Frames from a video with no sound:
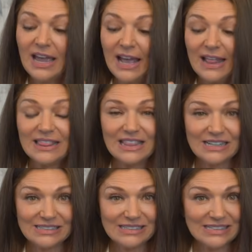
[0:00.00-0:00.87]
and
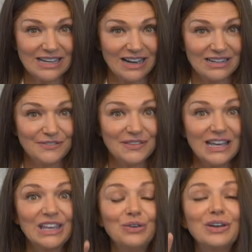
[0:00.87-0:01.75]
this is the kind of
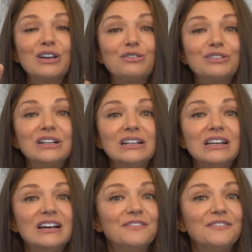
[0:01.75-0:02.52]
thing you can grill